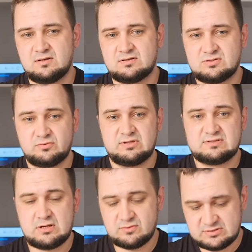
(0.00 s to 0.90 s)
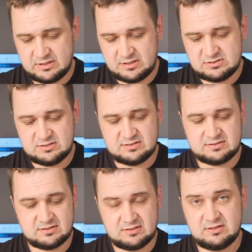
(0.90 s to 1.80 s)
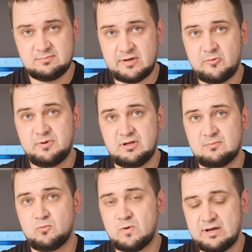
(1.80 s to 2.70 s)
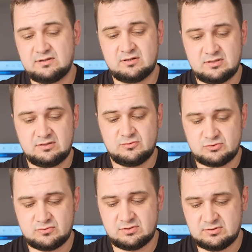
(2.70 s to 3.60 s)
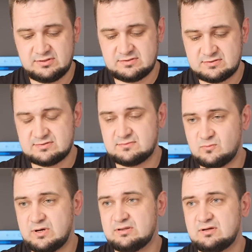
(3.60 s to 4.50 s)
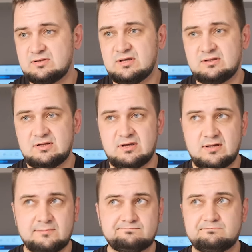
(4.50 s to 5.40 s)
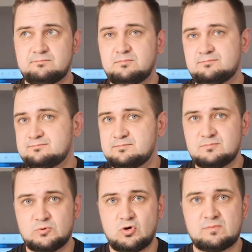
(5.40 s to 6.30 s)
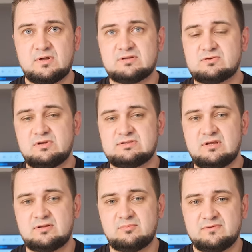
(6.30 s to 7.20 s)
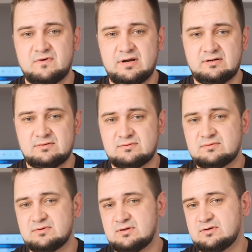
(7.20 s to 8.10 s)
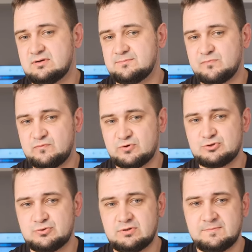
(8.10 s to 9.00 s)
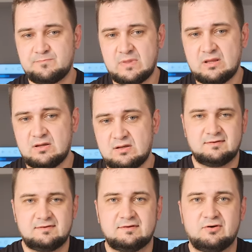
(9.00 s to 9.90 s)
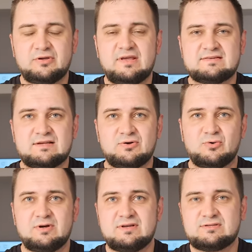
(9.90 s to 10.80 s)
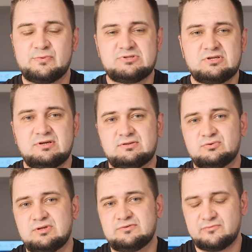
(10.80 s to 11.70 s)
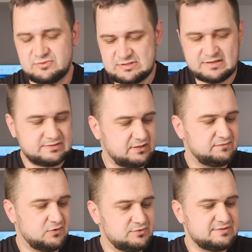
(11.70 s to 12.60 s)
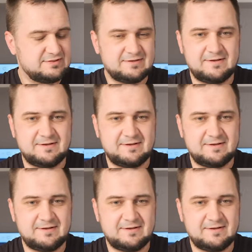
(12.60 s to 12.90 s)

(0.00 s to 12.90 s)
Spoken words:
So the sound stage is, in my opinion, wider than usual. It's wider than a normal solid-state amplifier, for sure. Okay, so switching to the full-size headphones,